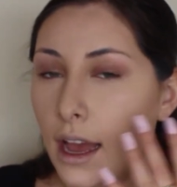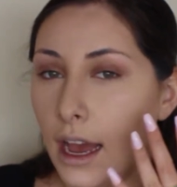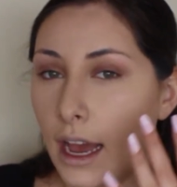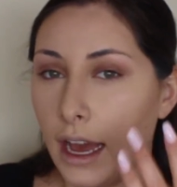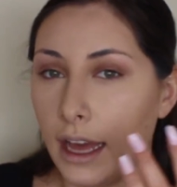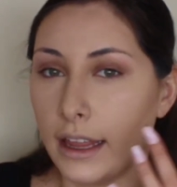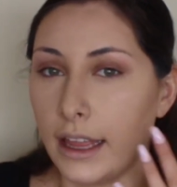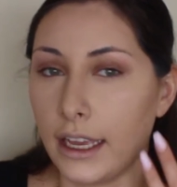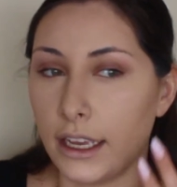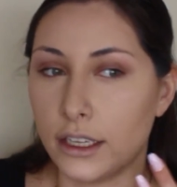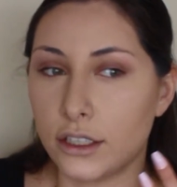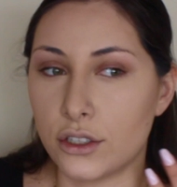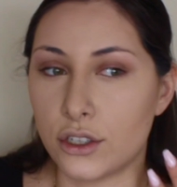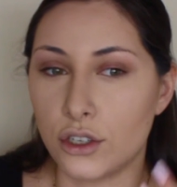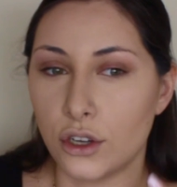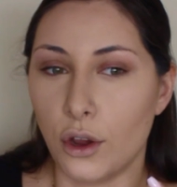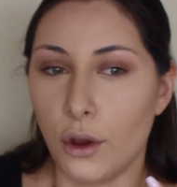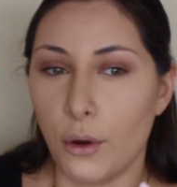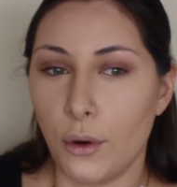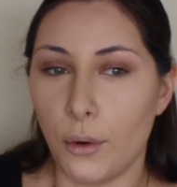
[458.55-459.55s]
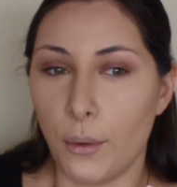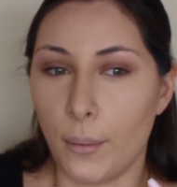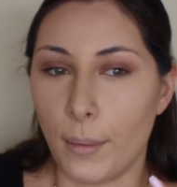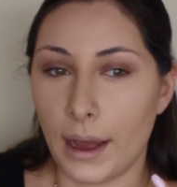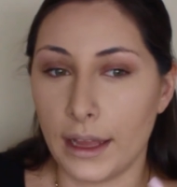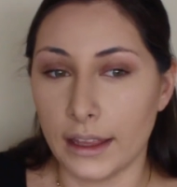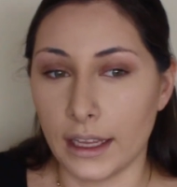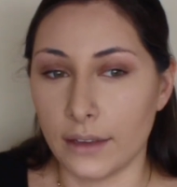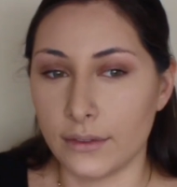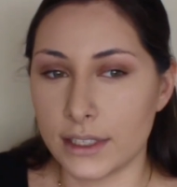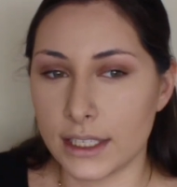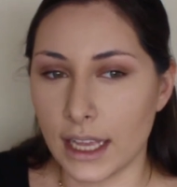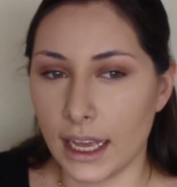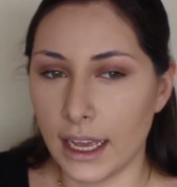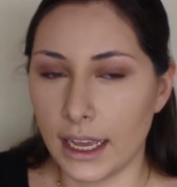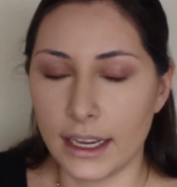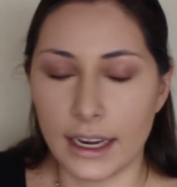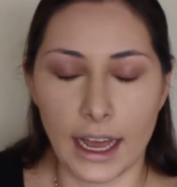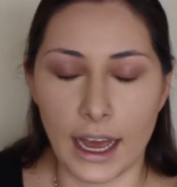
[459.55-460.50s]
I like show my left side.